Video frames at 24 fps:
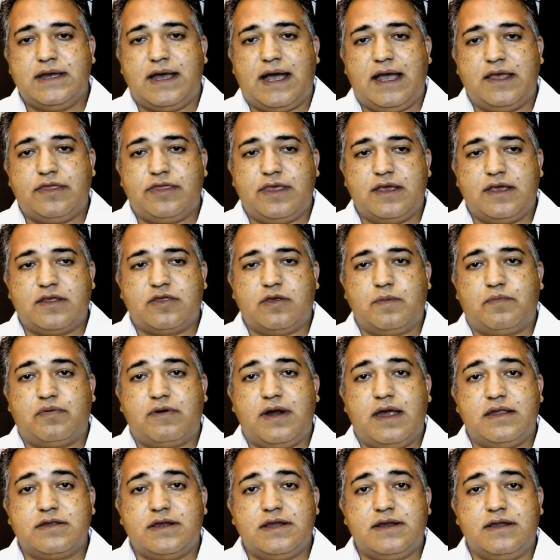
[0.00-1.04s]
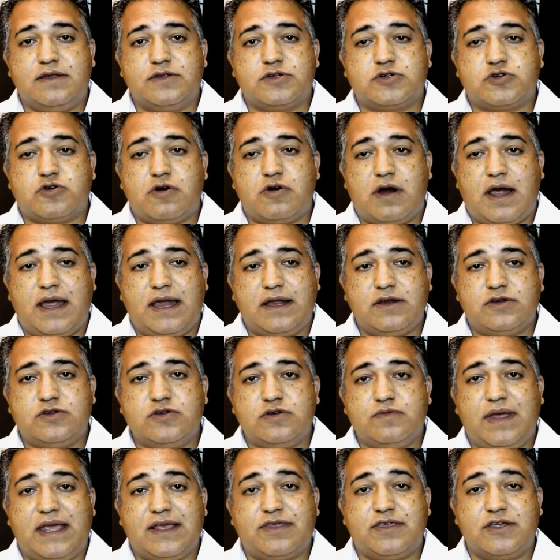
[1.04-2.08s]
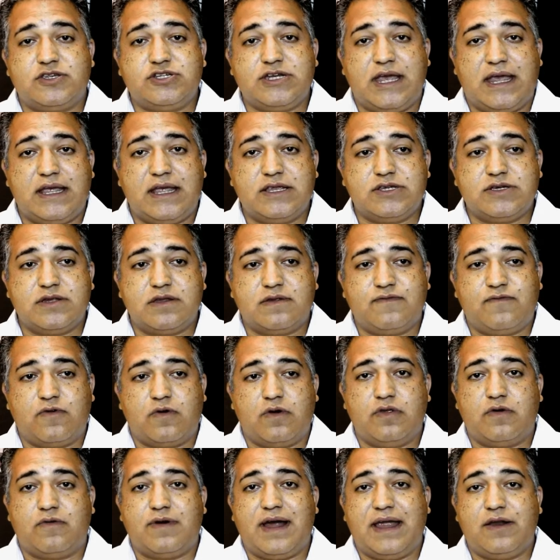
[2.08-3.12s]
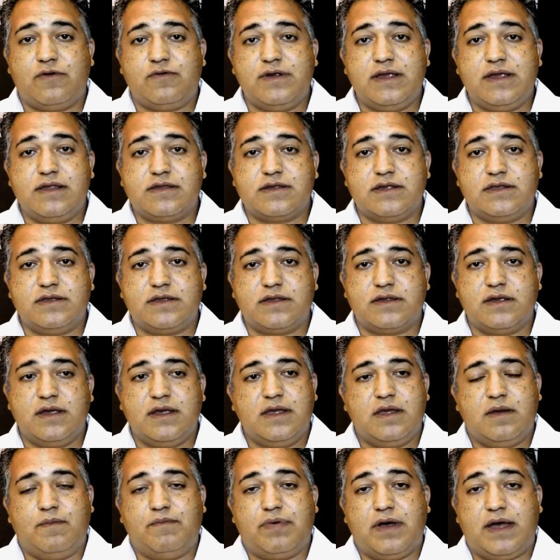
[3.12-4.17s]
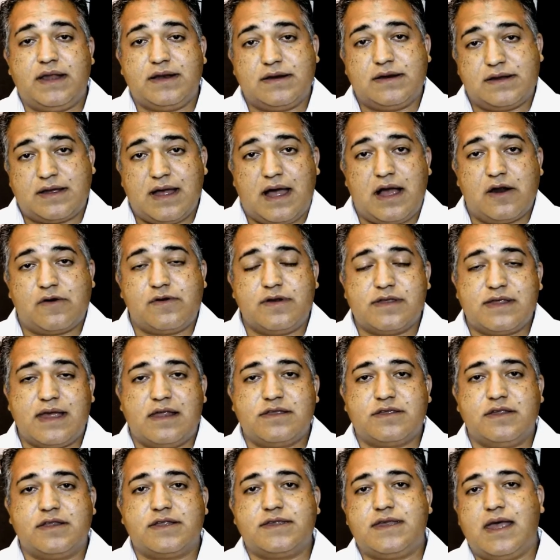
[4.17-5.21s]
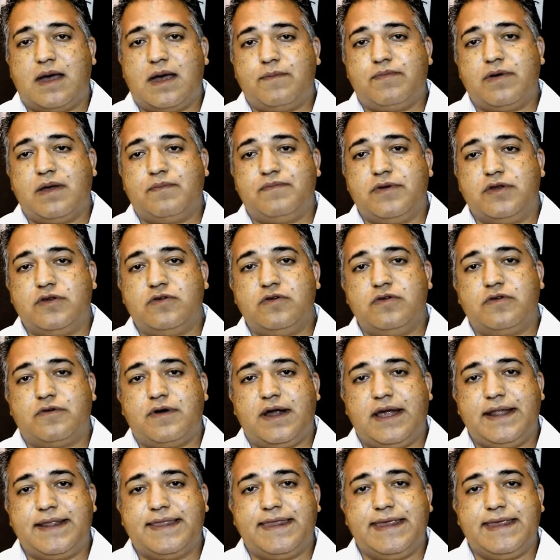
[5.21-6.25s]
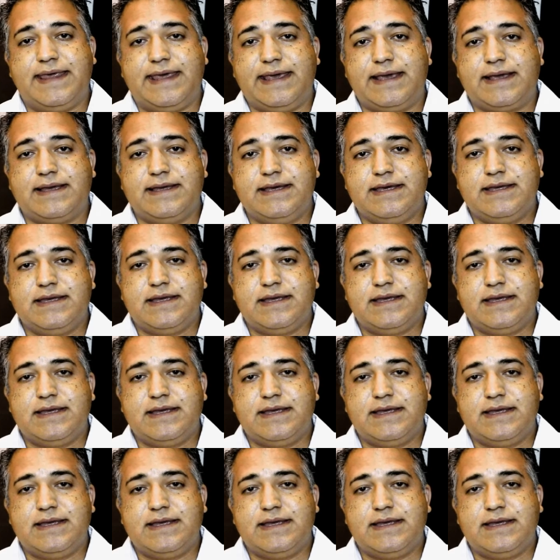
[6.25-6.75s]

I think the president is trying to make the changes for the right reasons, but Congress has to step up and do the right thing.